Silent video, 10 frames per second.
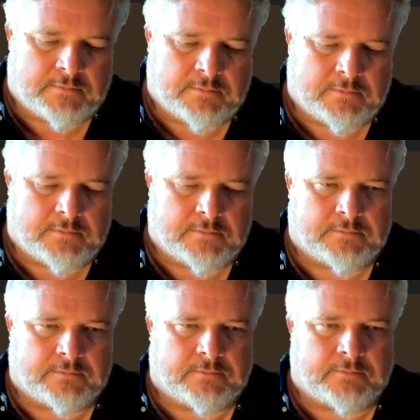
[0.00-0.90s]

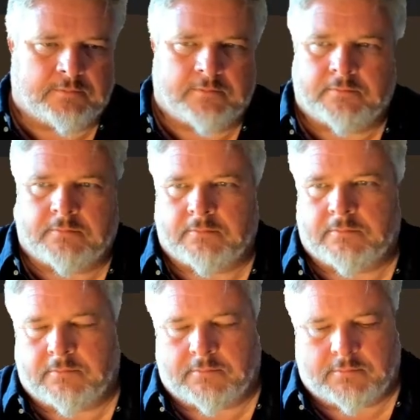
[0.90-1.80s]

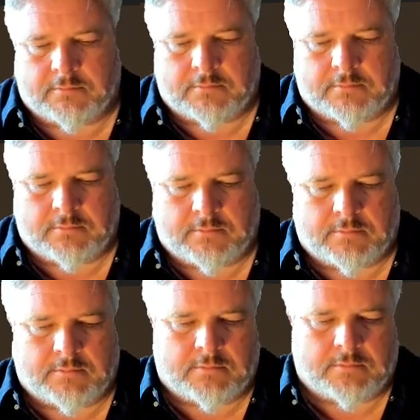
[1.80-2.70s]

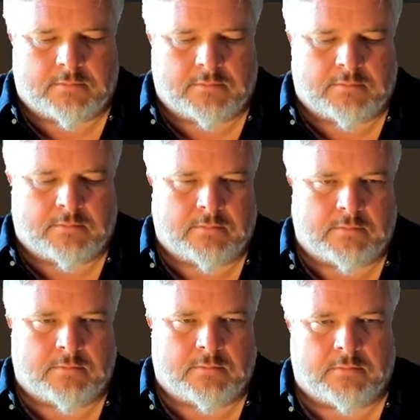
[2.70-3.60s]

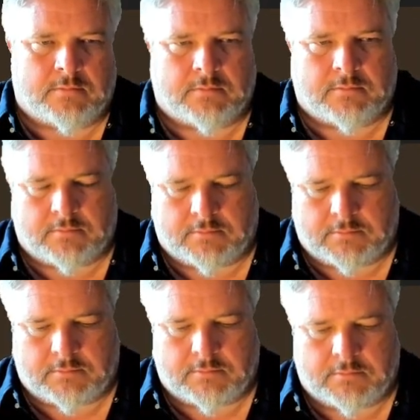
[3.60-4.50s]

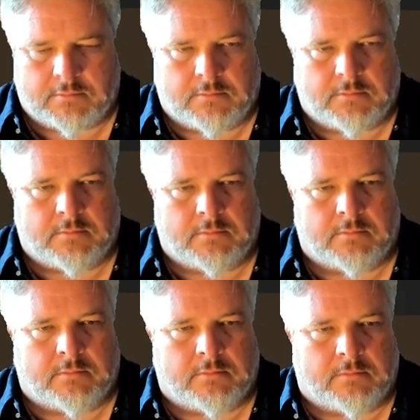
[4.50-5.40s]

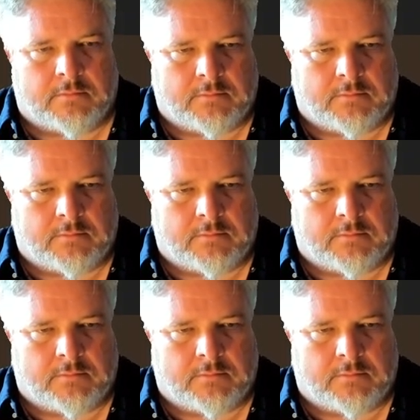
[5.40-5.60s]
[no speech]